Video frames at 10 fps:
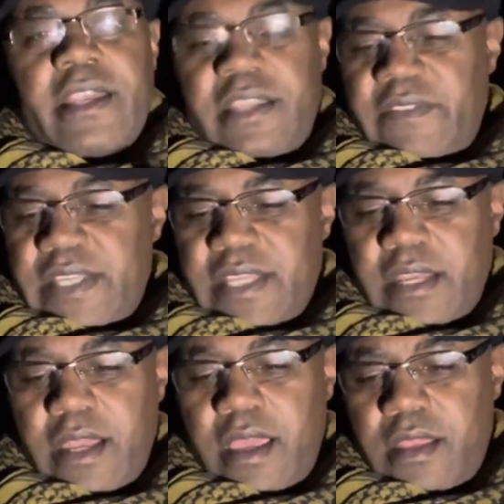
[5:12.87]
activities at
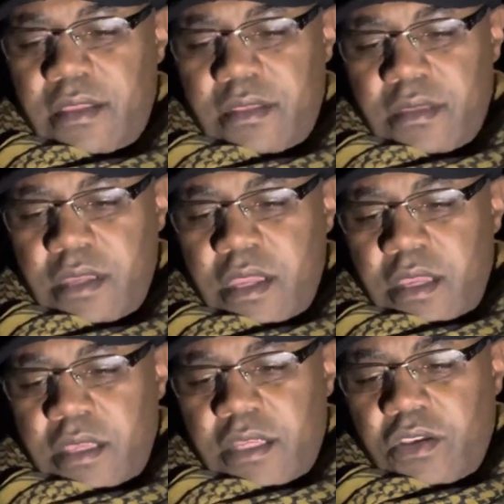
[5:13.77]
night.
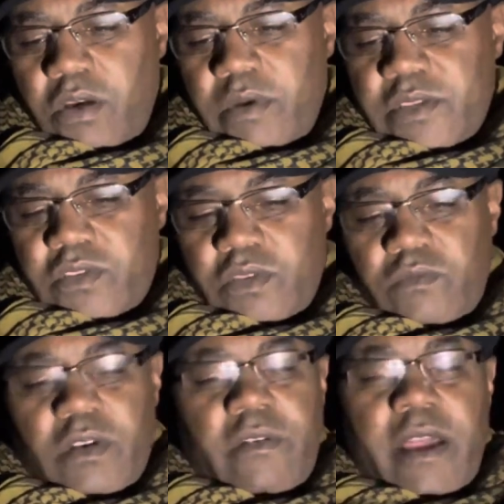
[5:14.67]
We didn't always
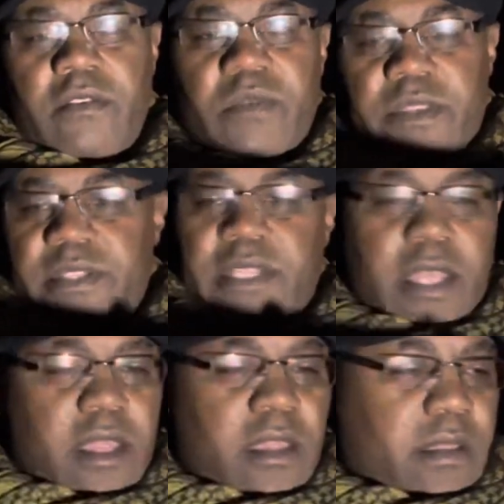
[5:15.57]
run around with,
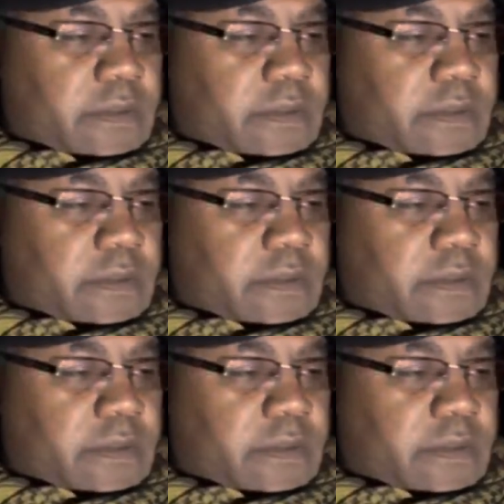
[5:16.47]
say,